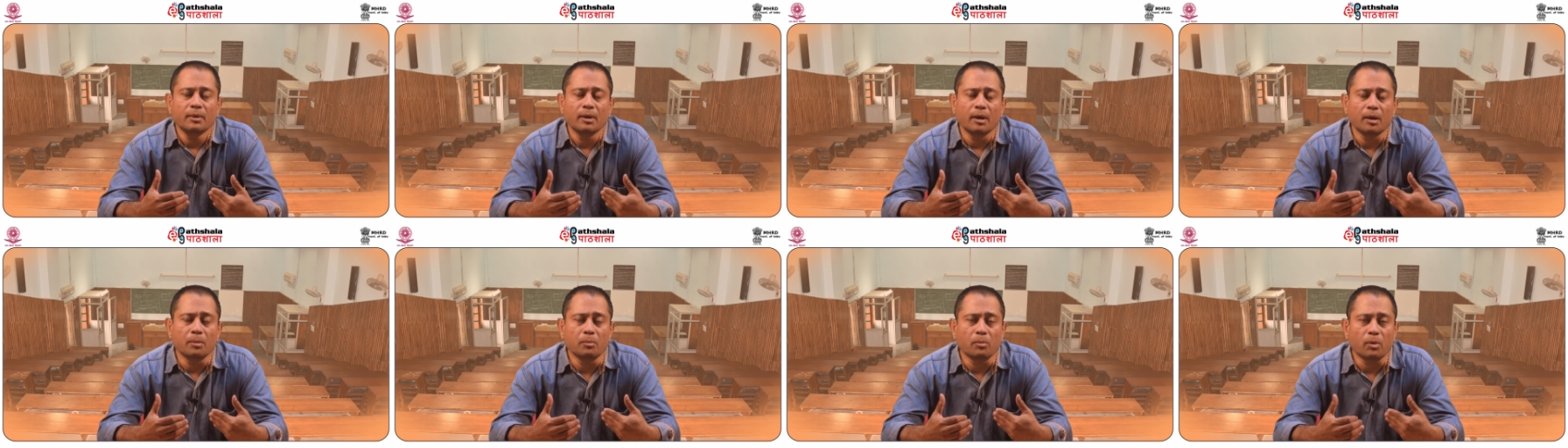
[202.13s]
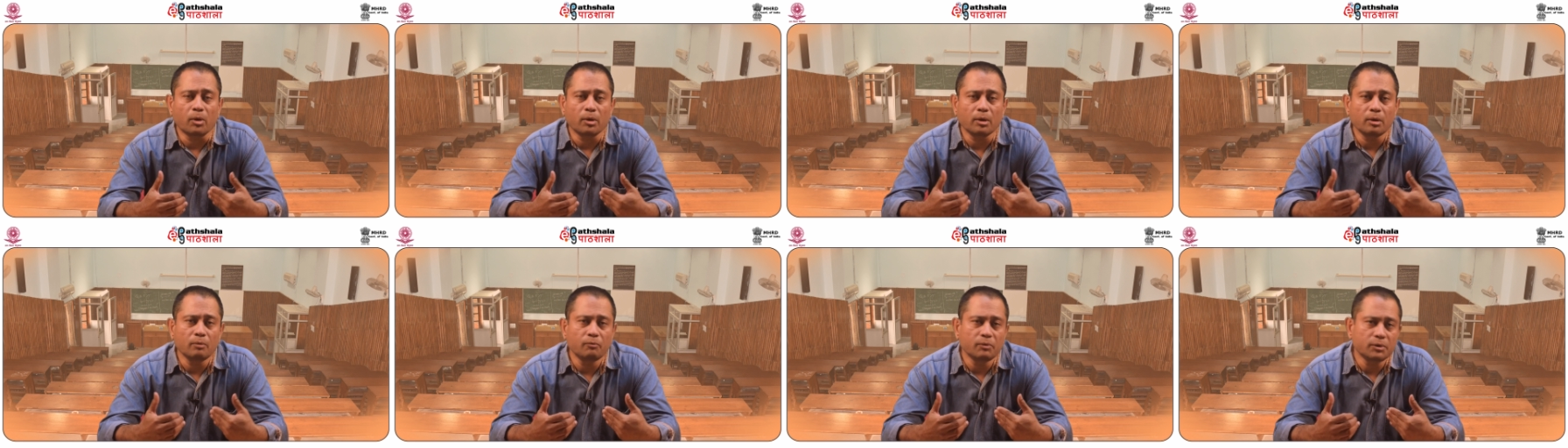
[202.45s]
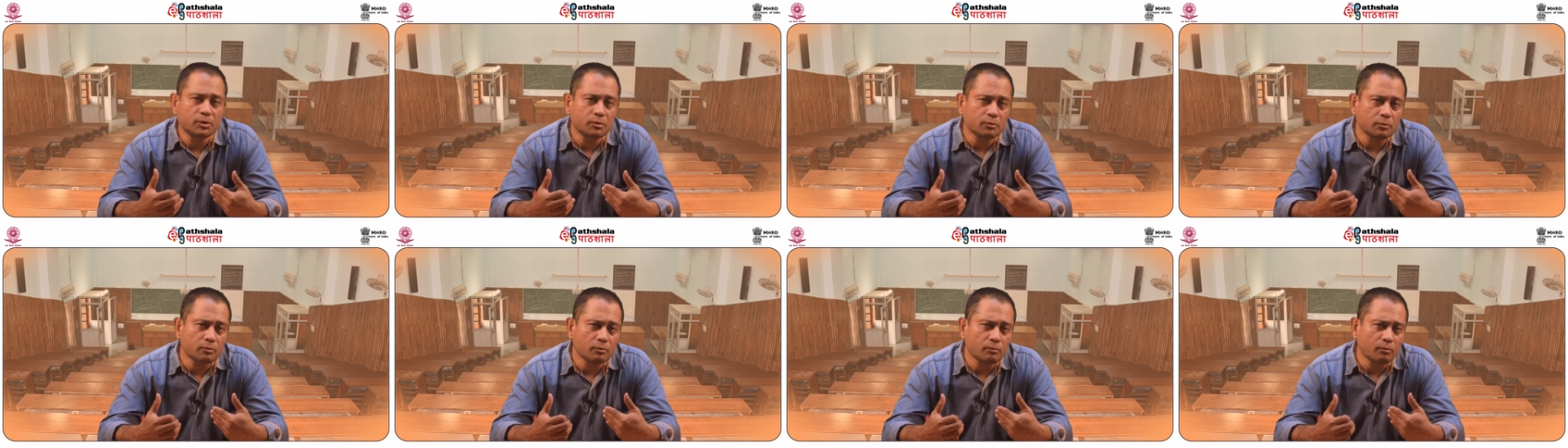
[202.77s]
a model
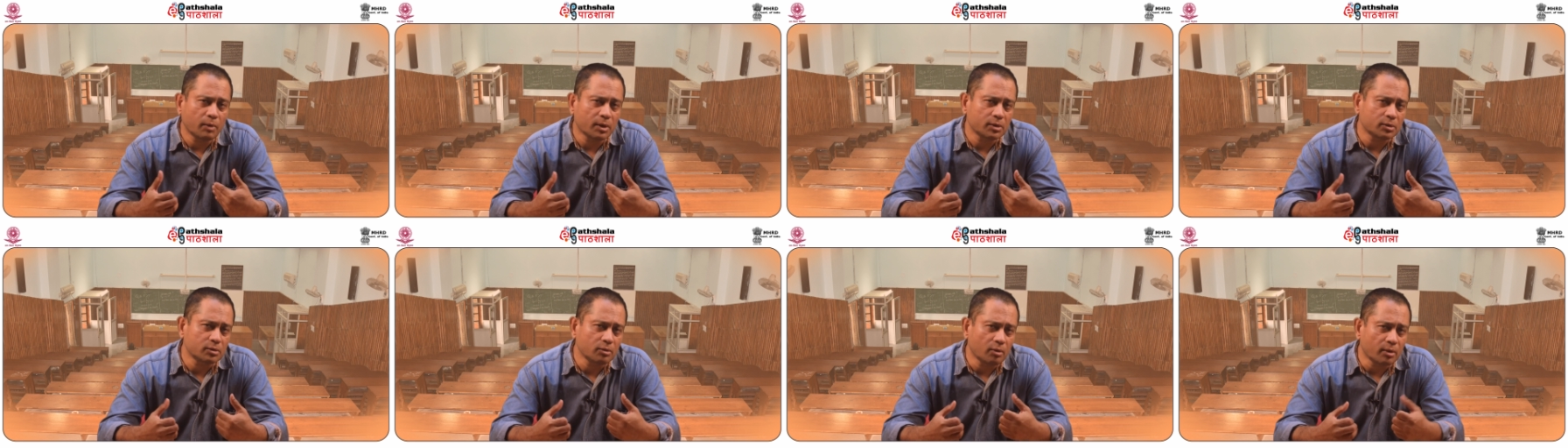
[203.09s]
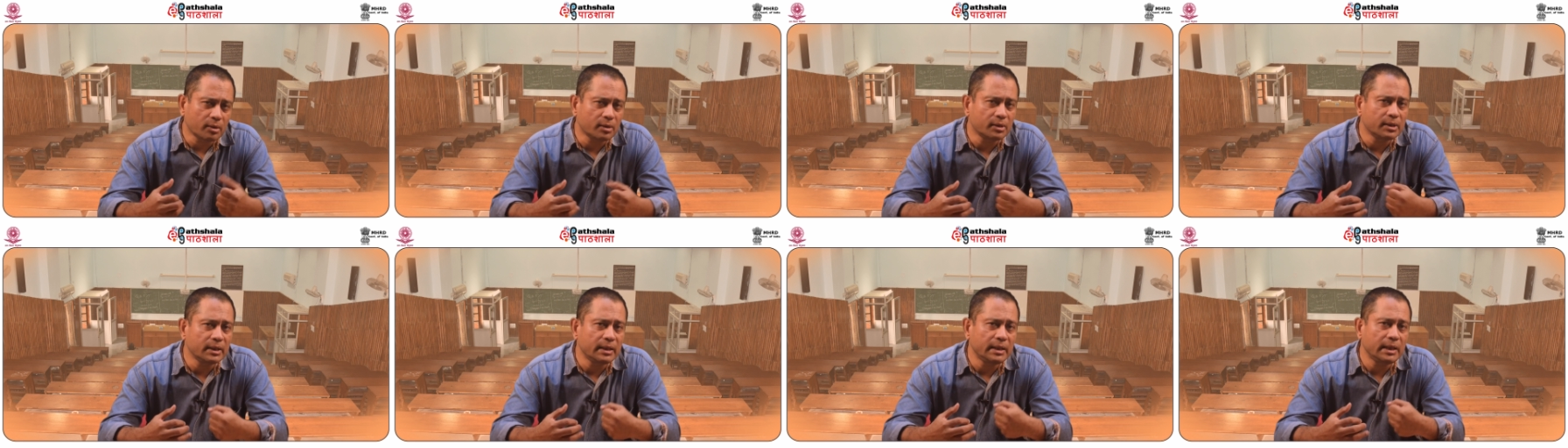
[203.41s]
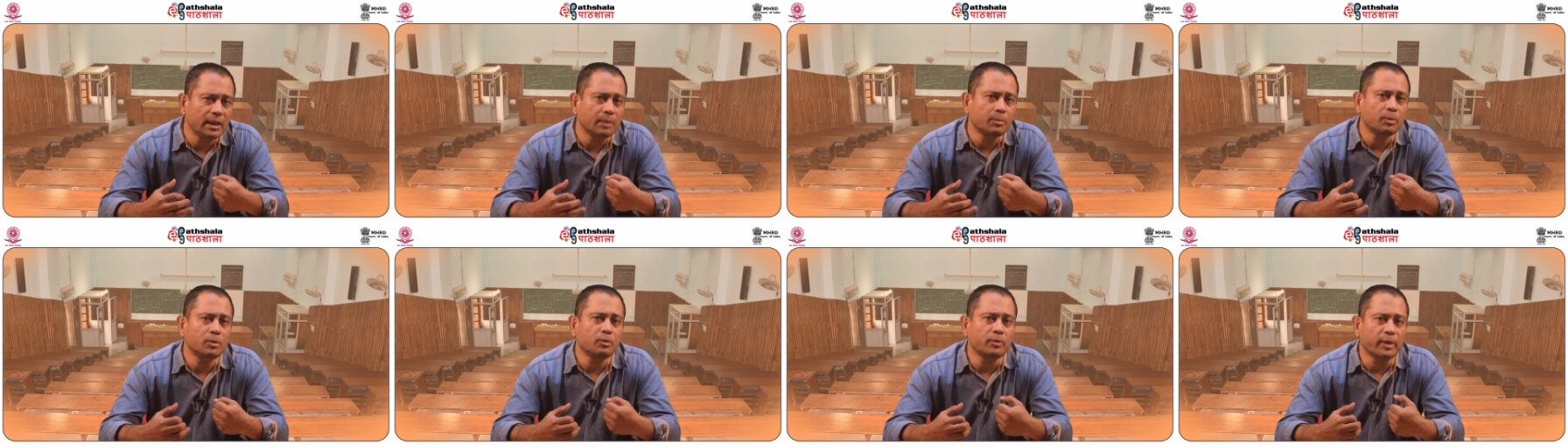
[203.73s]
which was not
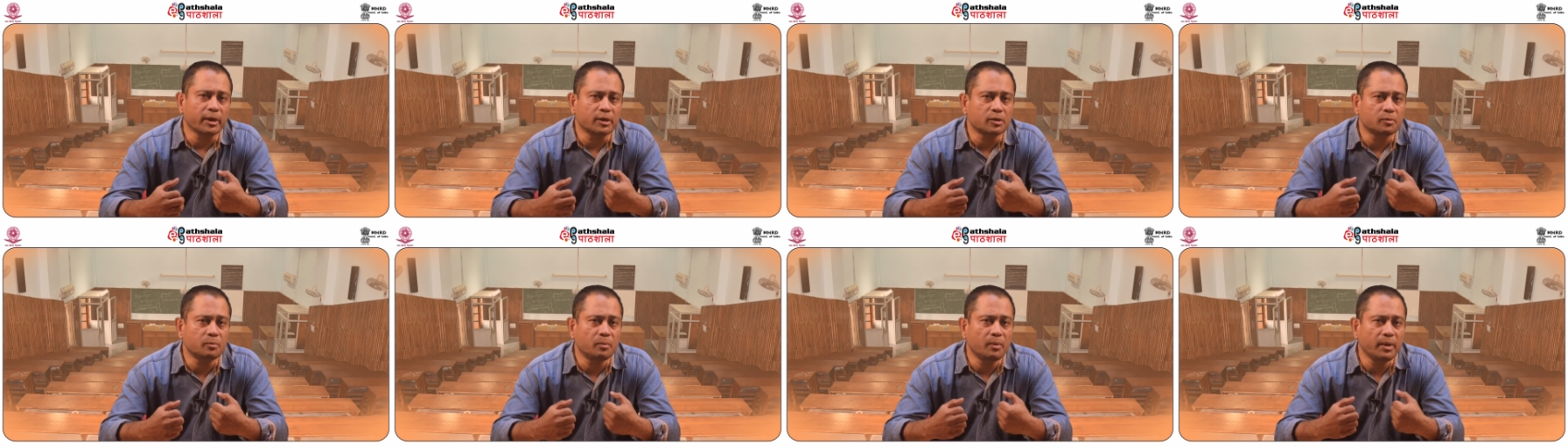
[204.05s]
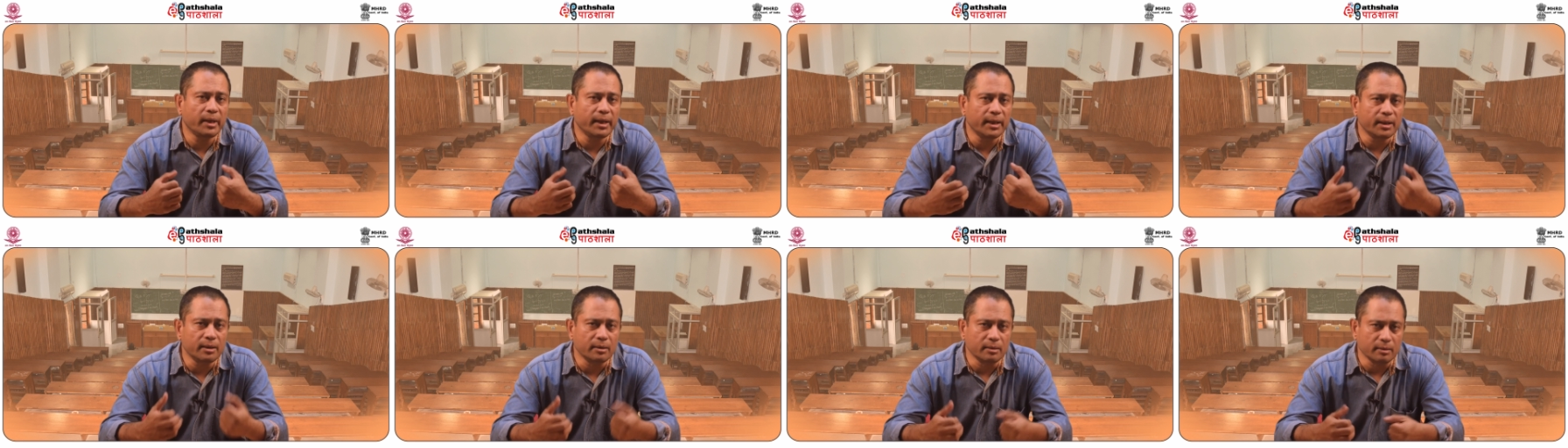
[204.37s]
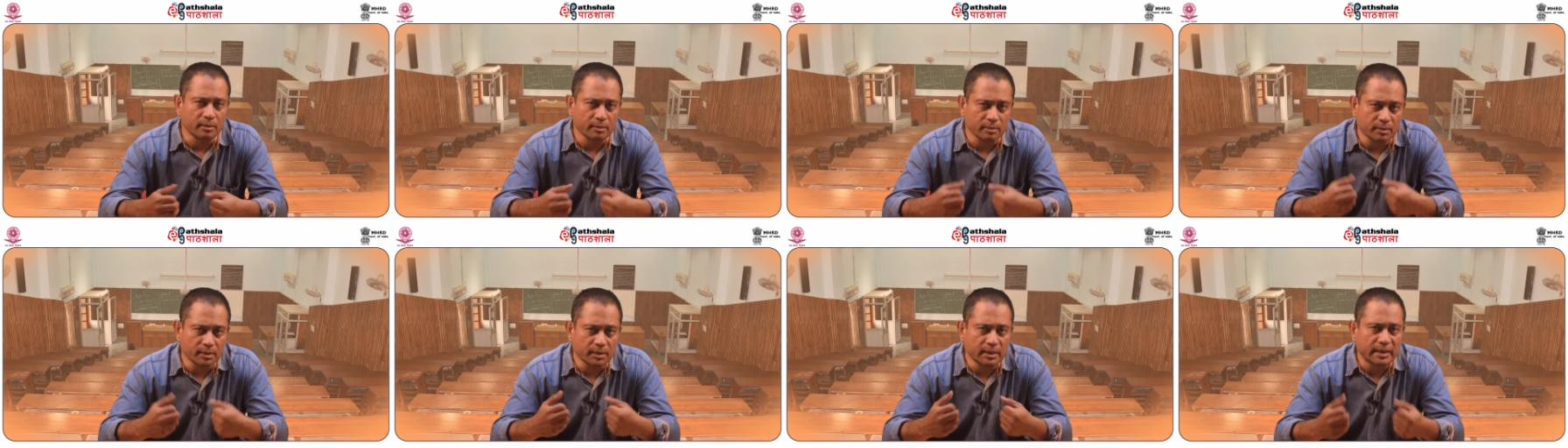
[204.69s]
really able to
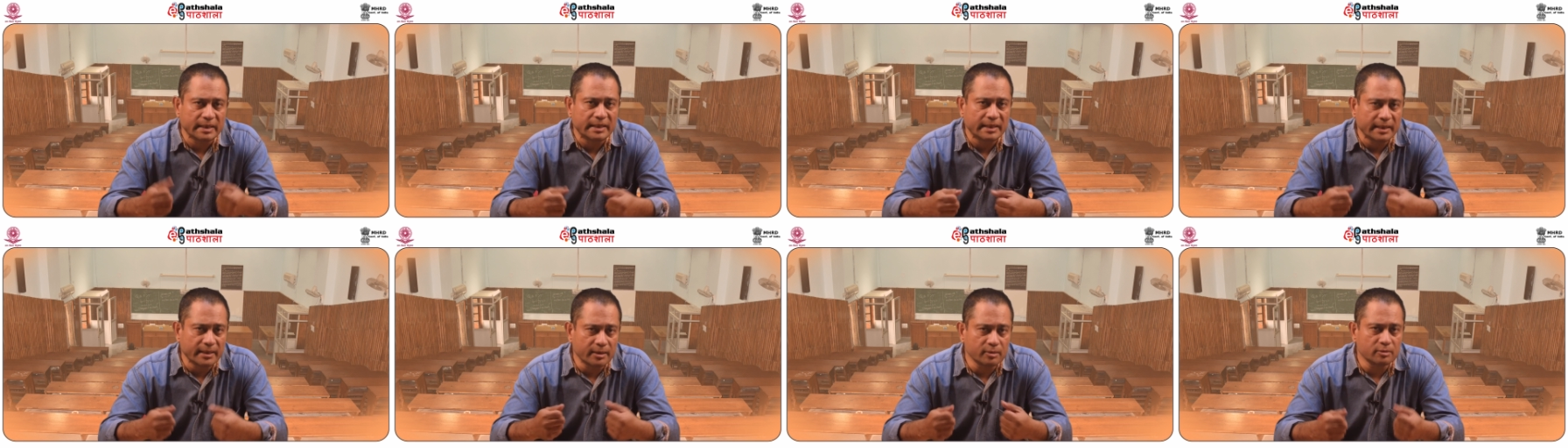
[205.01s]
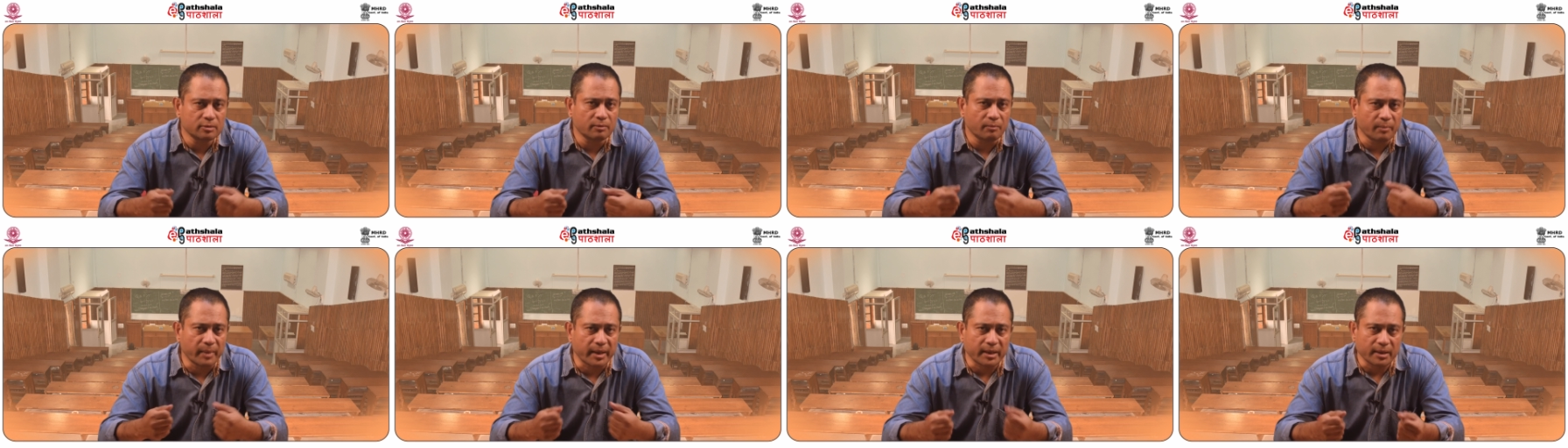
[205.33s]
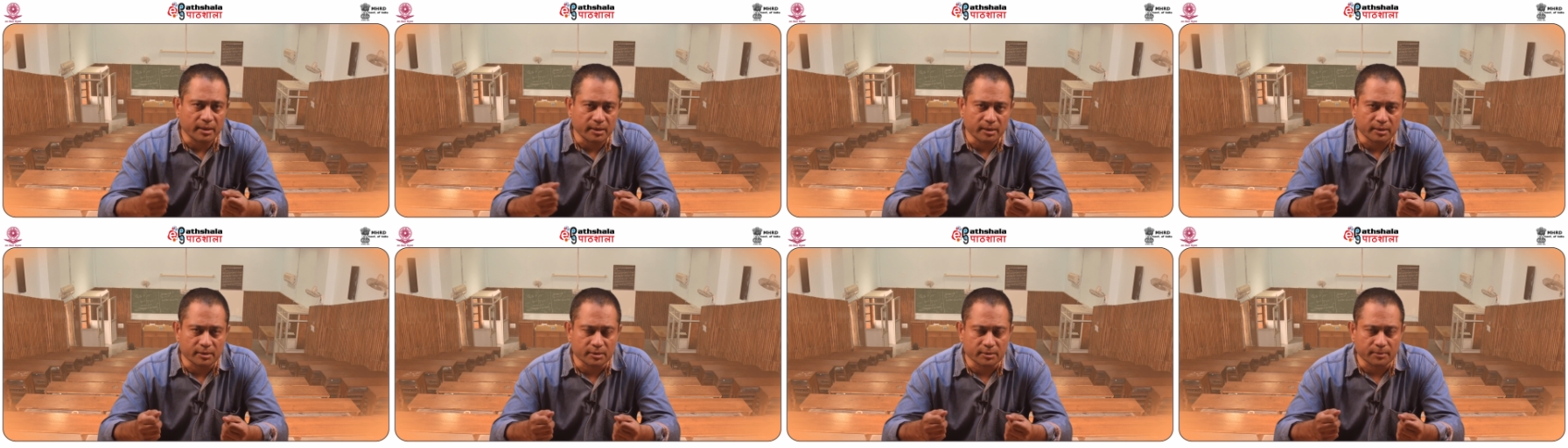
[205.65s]
explain the details of
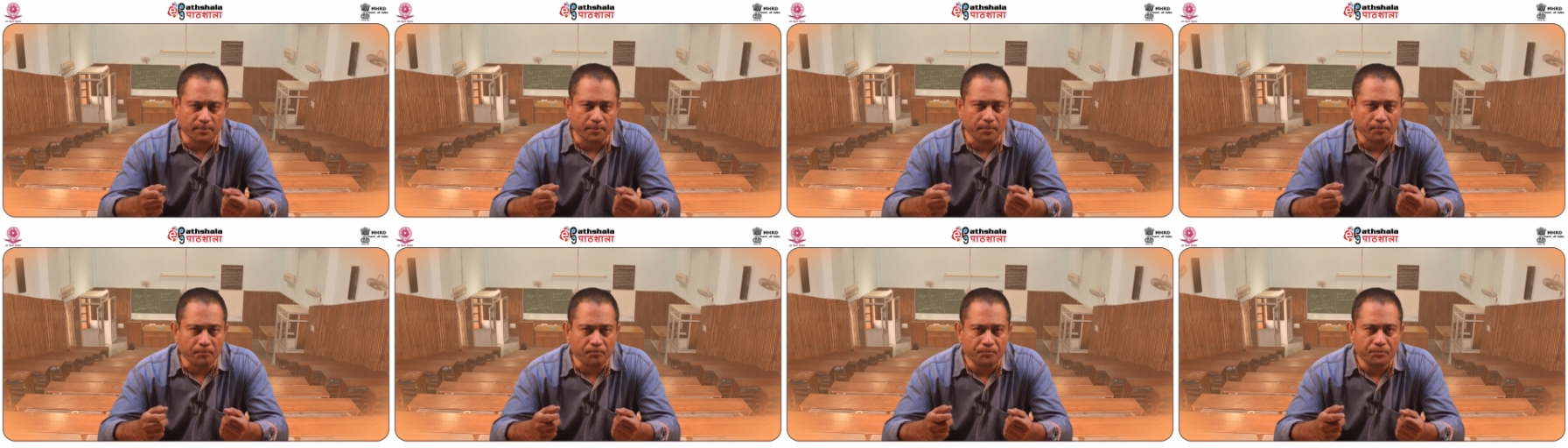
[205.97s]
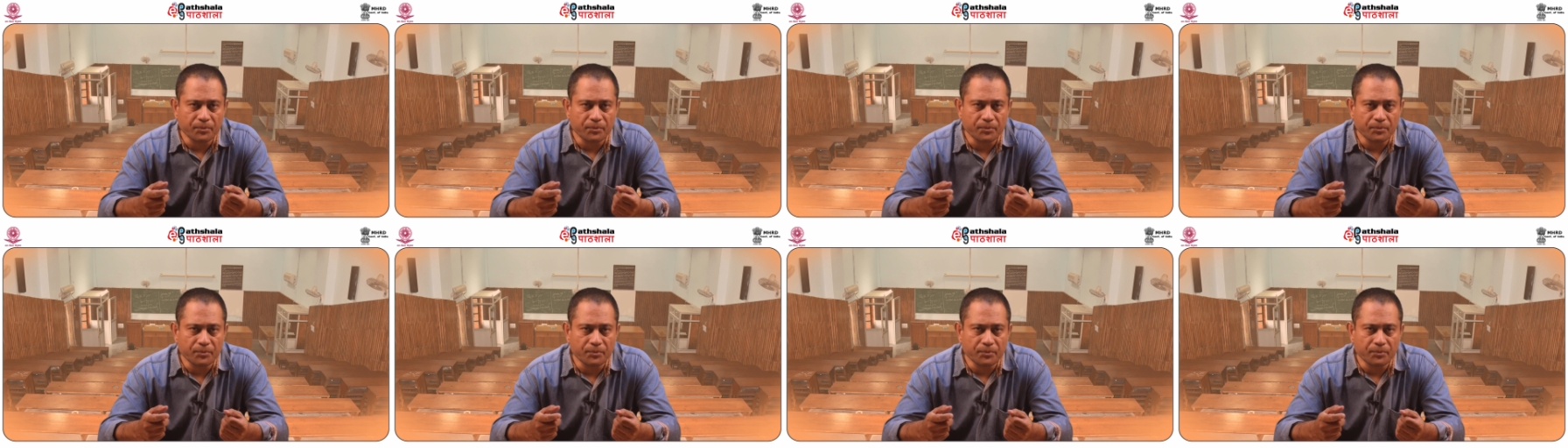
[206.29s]
magnetism.